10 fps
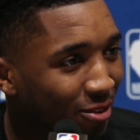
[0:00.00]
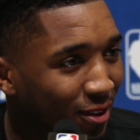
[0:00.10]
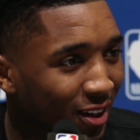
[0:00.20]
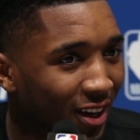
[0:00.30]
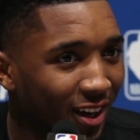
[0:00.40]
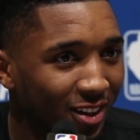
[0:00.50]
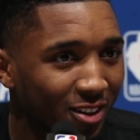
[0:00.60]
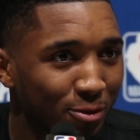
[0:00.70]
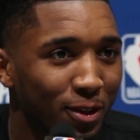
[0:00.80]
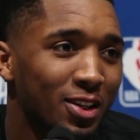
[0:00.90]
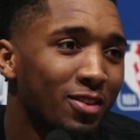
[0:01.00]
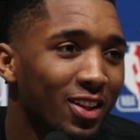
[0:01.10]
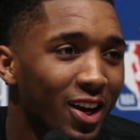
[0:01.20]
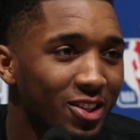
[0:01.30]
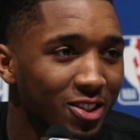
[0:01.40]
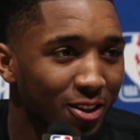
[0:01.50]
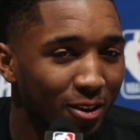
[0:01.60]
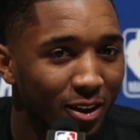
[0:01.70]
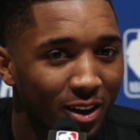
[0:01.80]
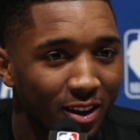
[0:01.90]
for tonight, you know, especially after last
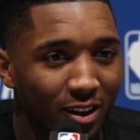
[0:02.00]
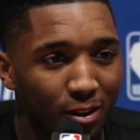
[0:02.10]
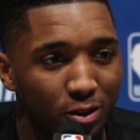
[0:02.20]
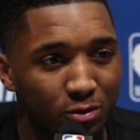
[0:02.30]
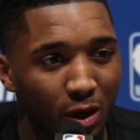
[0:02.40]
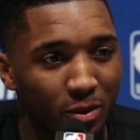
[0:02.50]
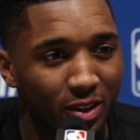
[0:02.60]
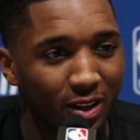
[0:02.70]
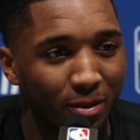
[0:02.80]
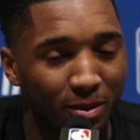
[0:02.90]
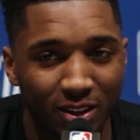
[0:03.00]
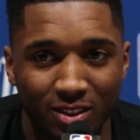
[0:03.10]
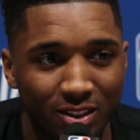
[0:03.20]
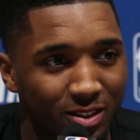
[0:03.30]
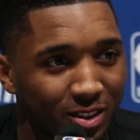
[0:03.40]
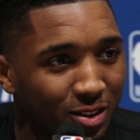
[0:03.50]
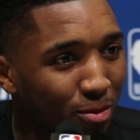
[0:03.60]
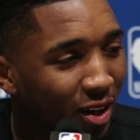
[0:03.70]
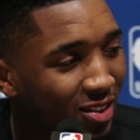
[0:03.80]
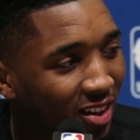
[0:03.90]
year, losing the way we did. But it's
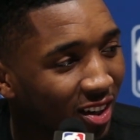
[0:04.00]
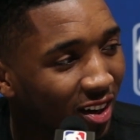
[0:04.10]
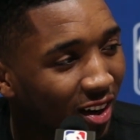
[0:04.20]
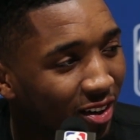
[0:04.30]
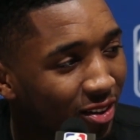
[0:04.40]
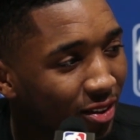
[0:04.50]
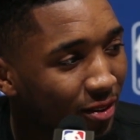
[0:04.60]
a blessing and an honor.